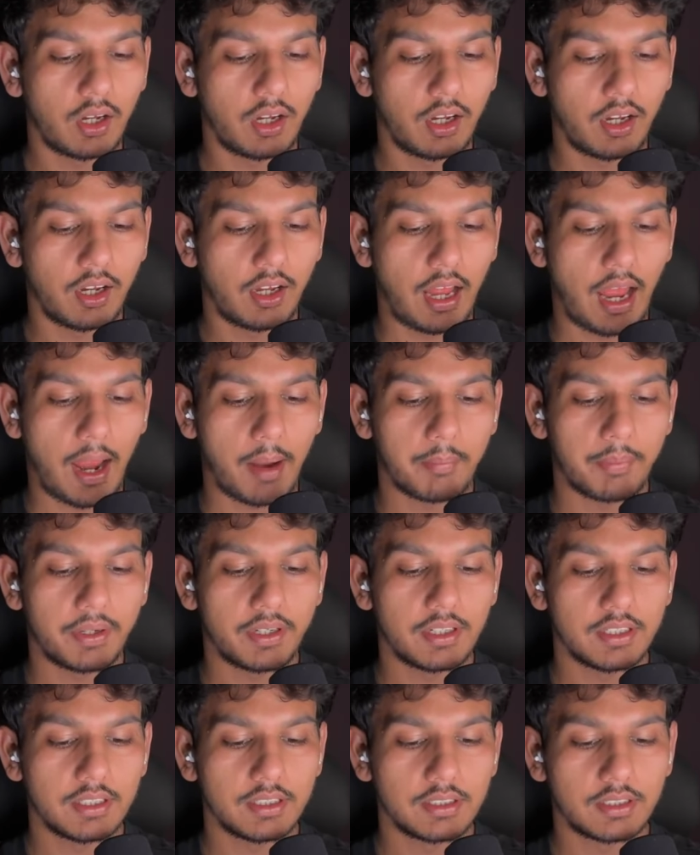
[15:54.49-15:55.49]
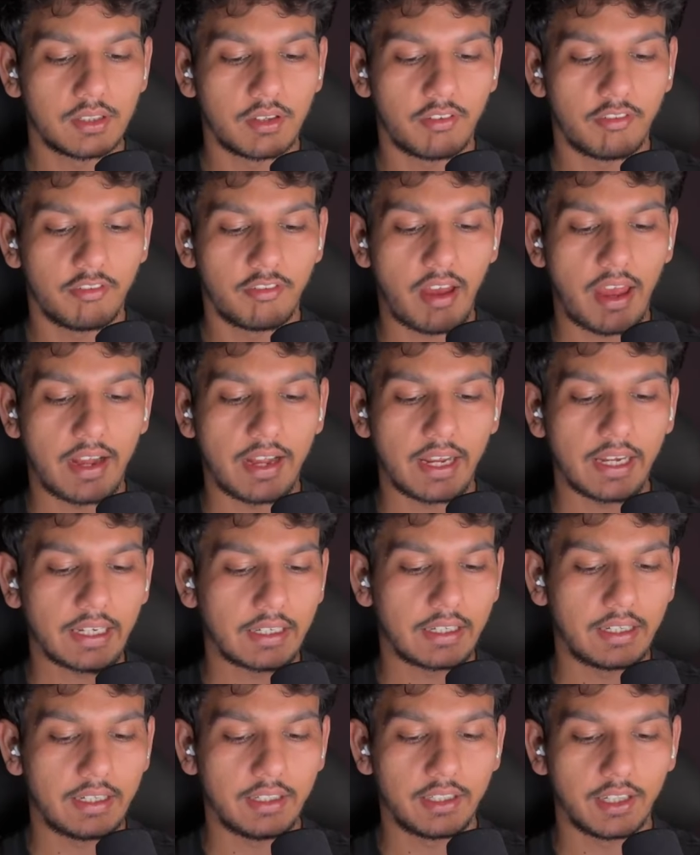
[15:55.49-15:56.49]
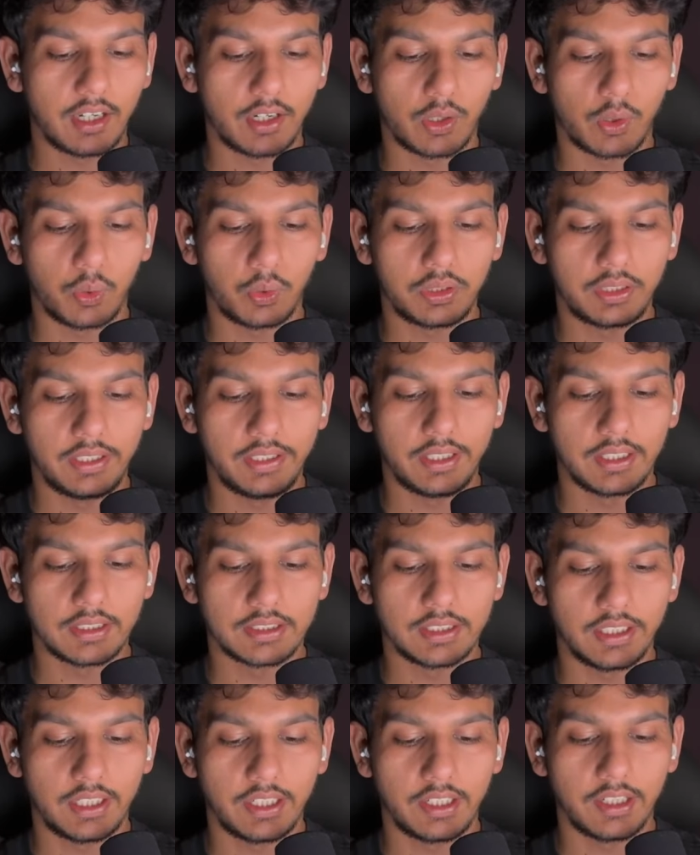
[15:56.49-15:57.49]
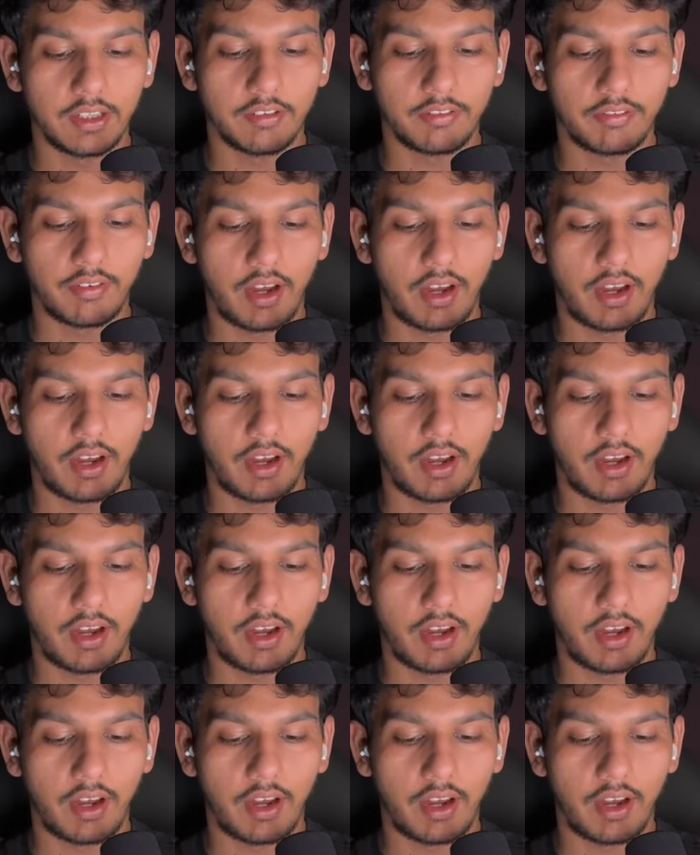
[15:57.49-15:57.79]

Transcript: happened is VanEck India Growth Leaders ETF